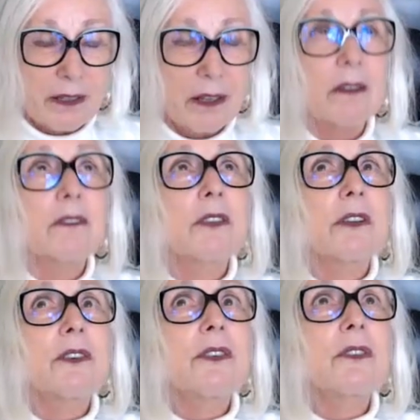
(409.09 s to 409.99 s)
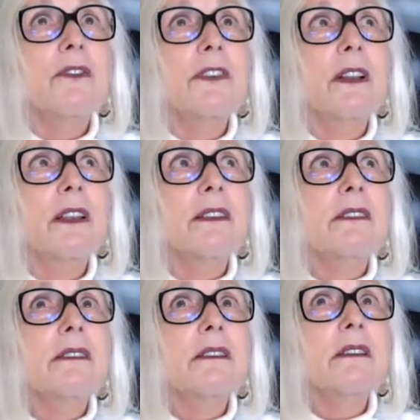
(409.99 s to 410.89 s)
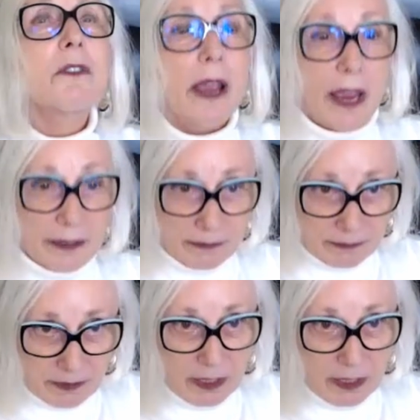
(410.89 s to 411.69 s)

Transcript: no, took it to Phyllis Grann.